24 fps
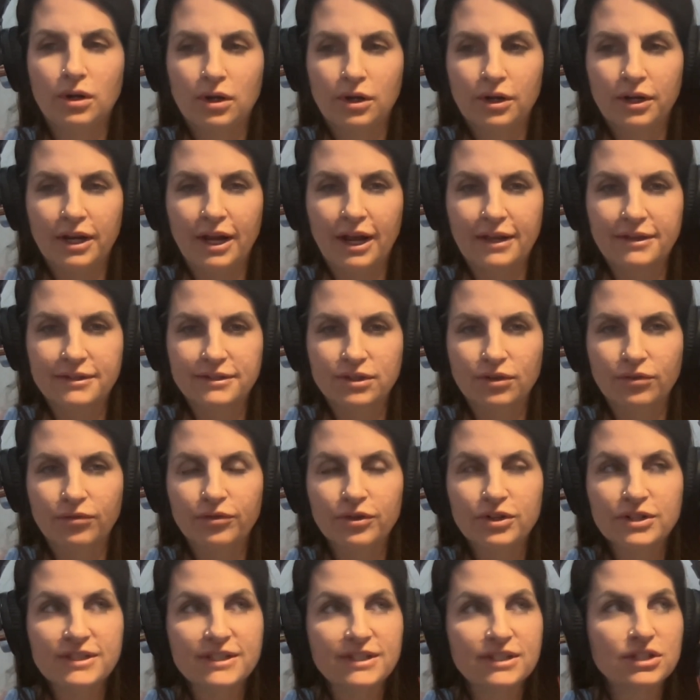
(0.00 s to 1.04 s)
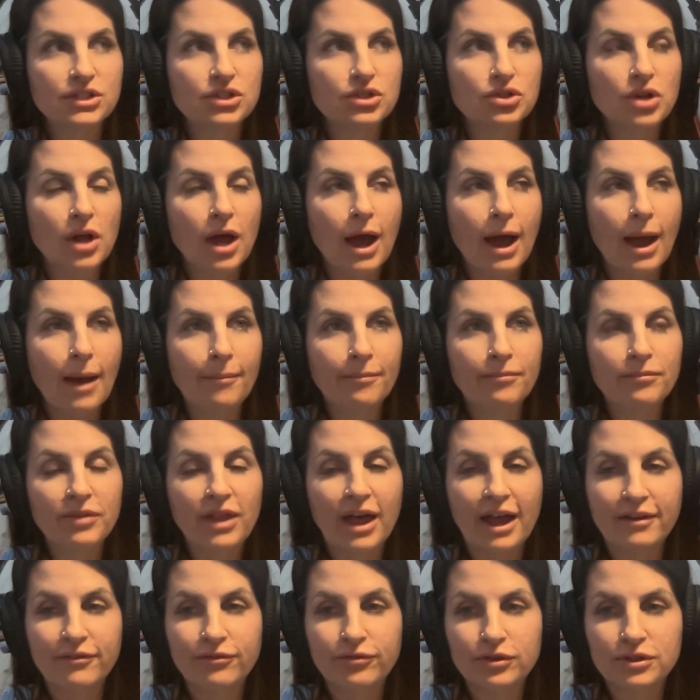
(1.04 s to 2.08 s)
Yeah. So first
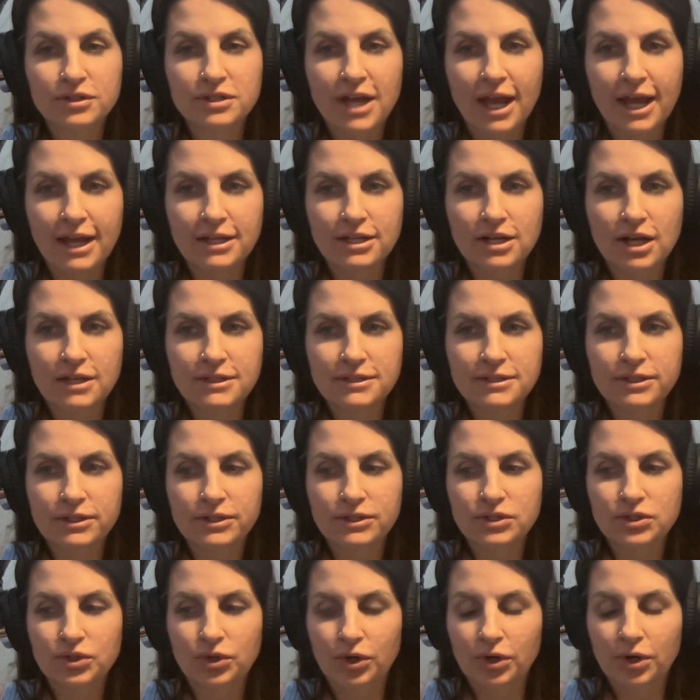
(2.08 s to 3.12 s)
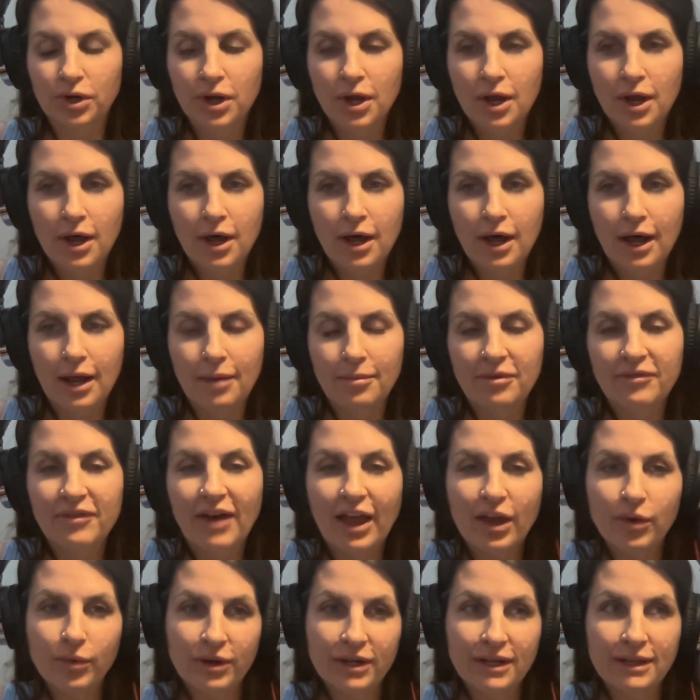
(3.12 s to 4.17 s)
line for diagnostics or
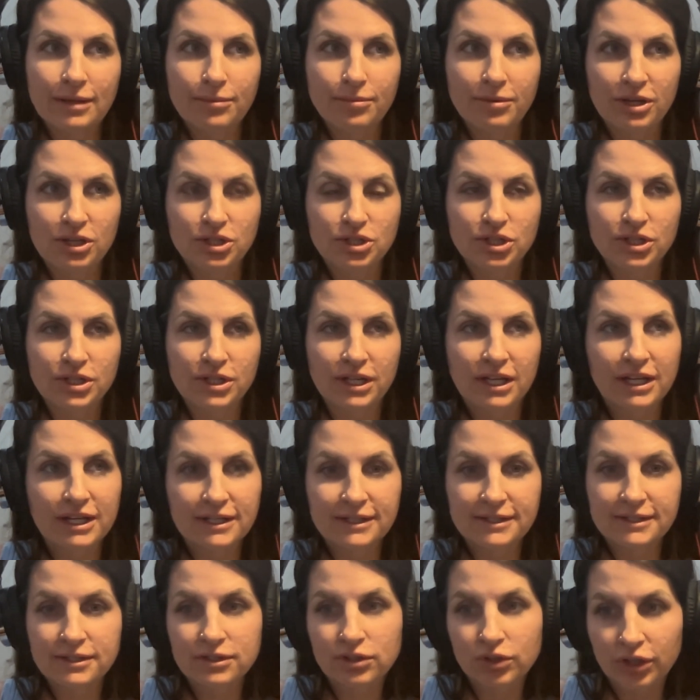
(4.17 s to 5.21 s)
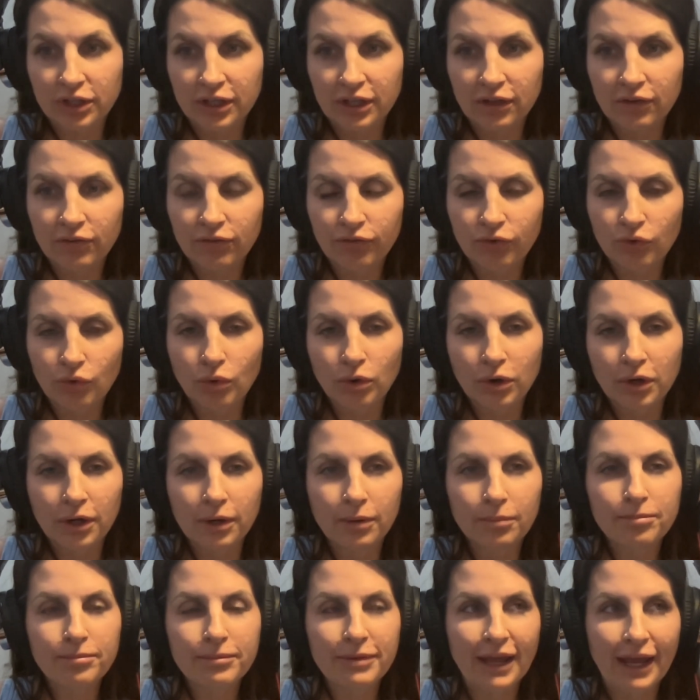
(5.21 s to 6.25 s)
evaluating the patient is looking
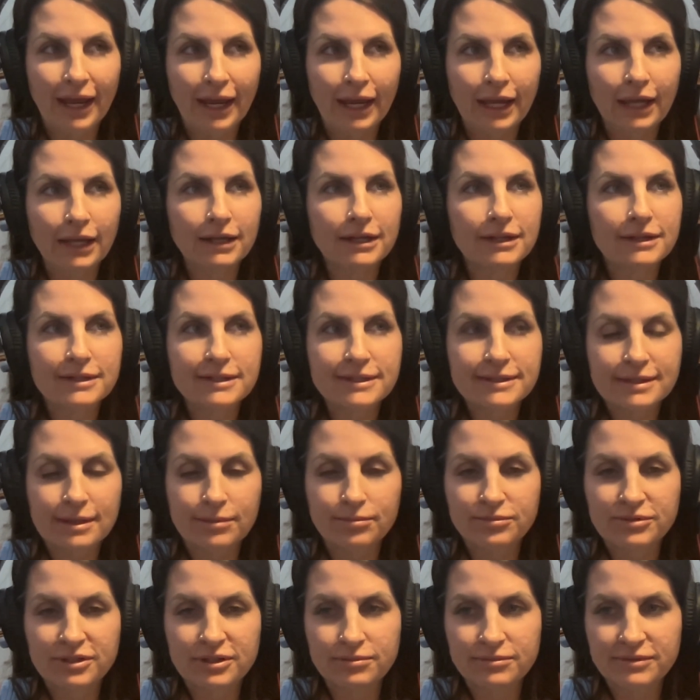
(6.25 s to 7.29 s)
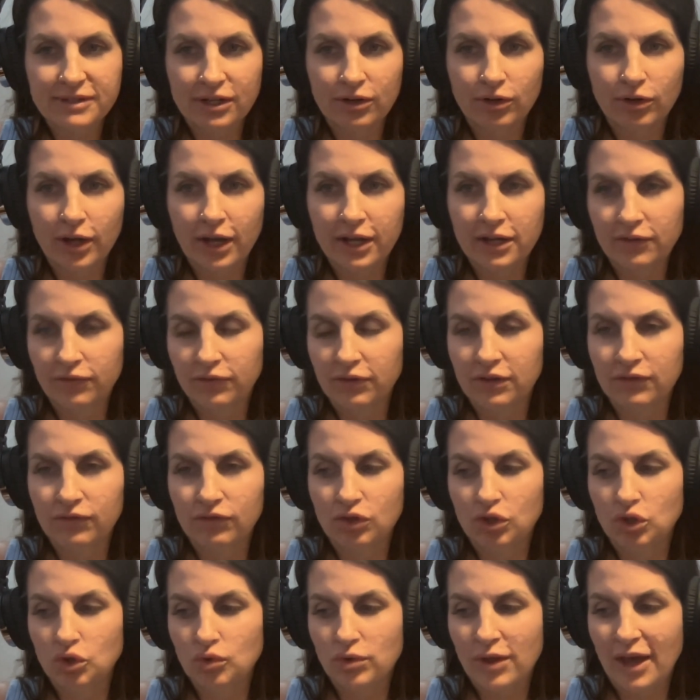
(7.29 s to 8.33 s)
for pain and the symptoms that are kind of
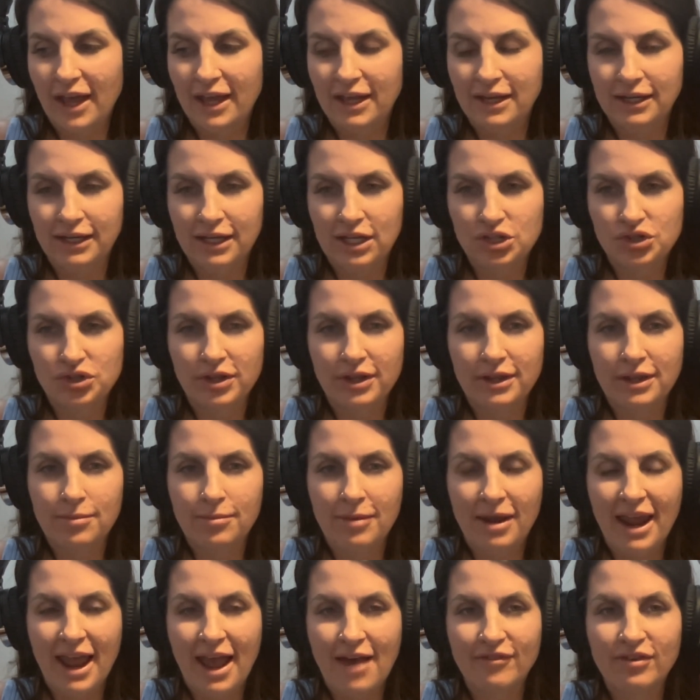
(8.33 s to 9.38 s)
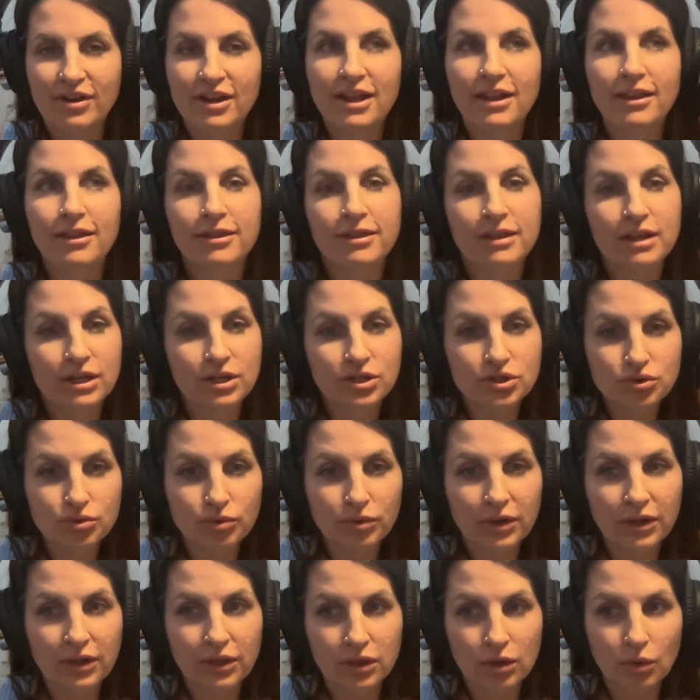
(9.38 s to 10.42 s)
giving you that indication that they may have it. Then
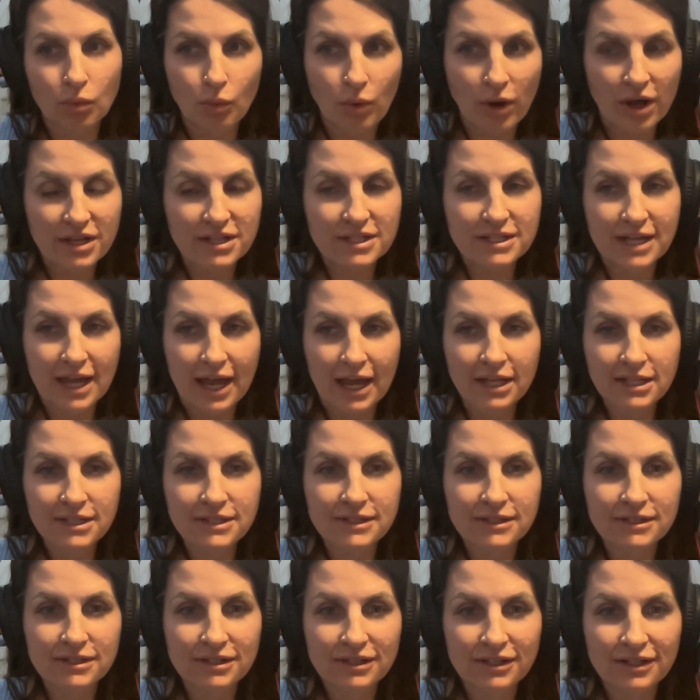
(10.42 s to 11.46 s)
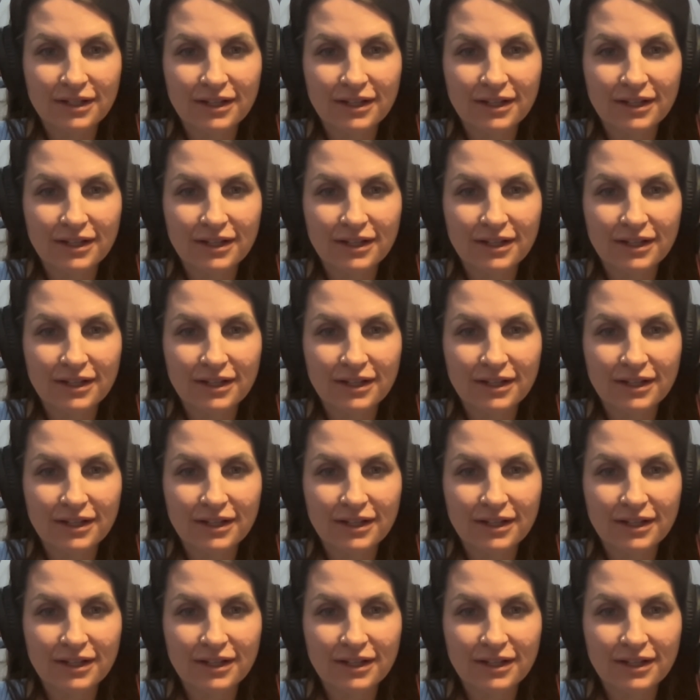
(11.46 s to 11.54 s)
doing the what test,